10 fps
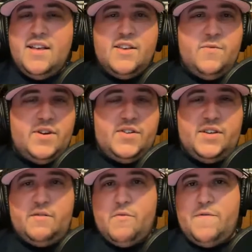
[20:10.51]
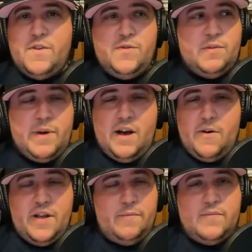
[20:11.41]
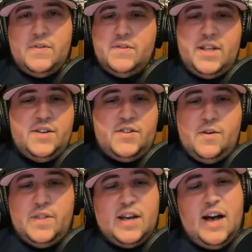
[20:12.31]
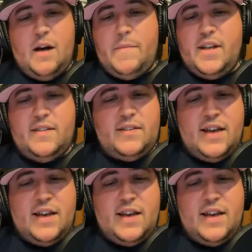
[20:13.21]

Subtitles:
you want to see some reviews about it, let us know in the comments.